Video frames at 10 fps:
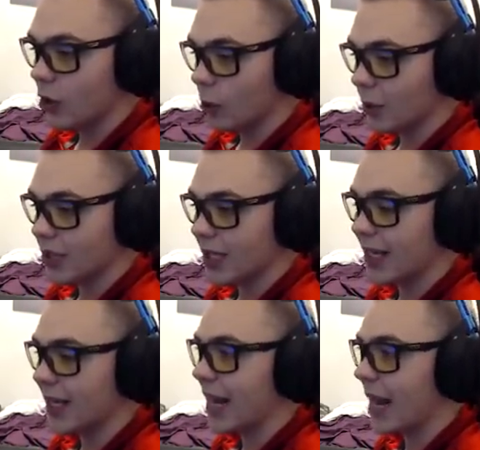And
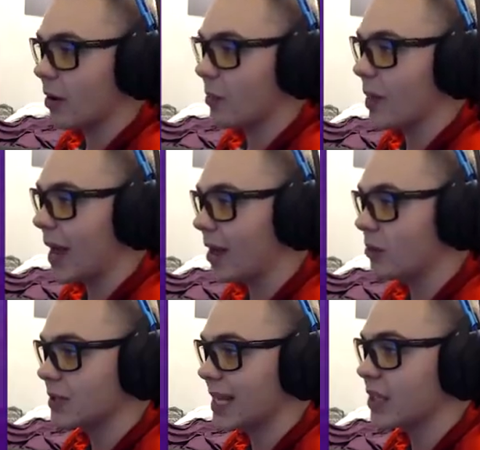Hooper's going to get out of
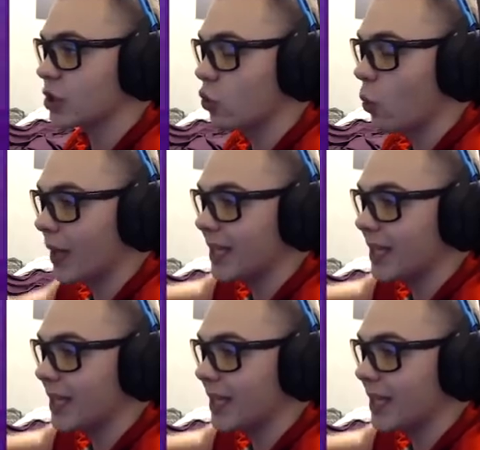bounds at the